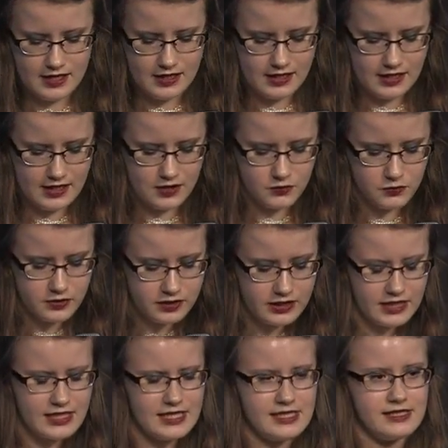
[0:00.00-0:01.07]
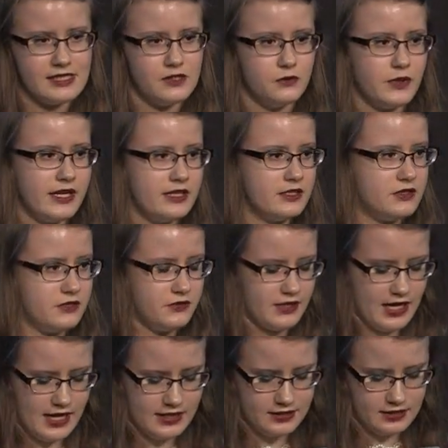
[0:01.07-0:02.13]
And a really easy way to do
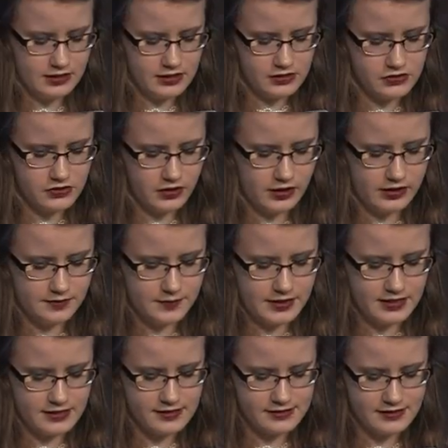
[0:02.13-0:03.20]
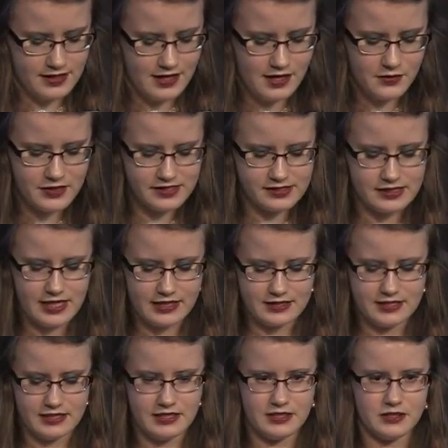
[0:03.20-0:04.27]
that, to get started, because I always like
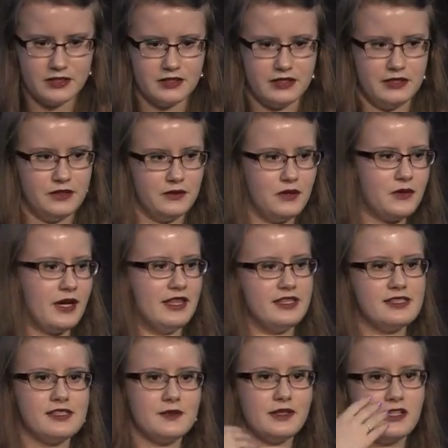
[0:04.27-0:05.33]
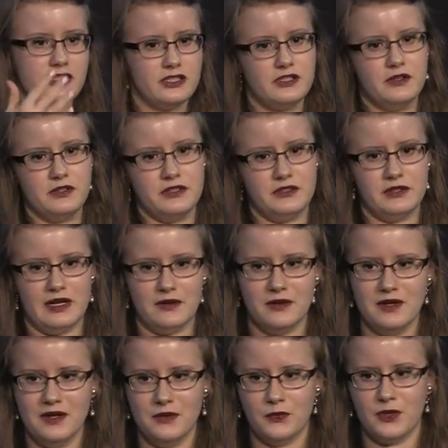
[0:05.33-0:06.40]
to hear, you know, okay, this is the thing I should go to now.
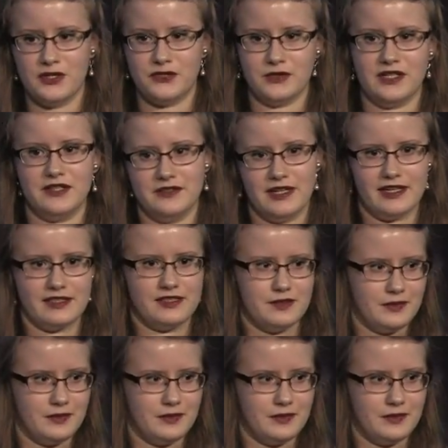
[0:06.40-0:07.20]
What do I do next?